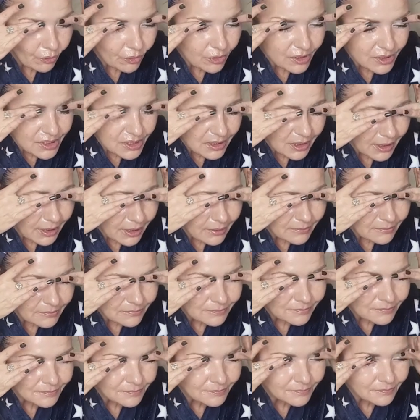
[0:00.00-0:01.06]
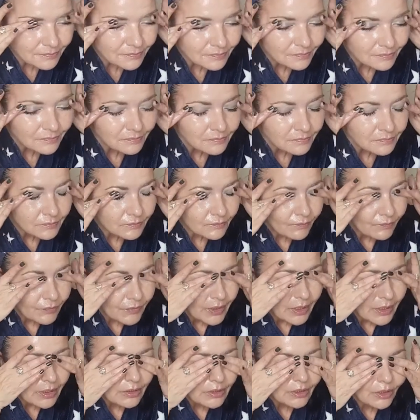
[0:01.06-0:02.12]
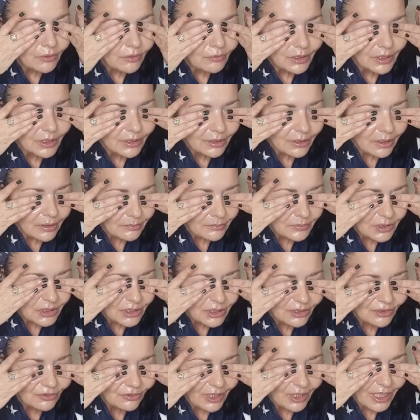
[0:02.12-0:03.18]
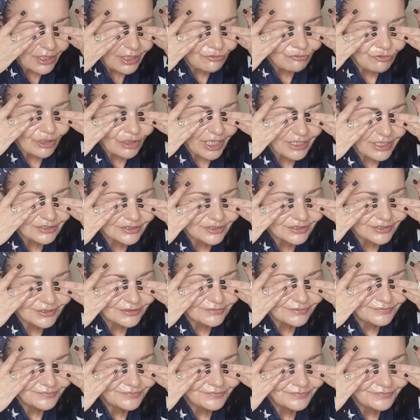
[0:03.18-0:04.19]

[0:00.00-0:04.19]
own skin. Now when I come here, I rest.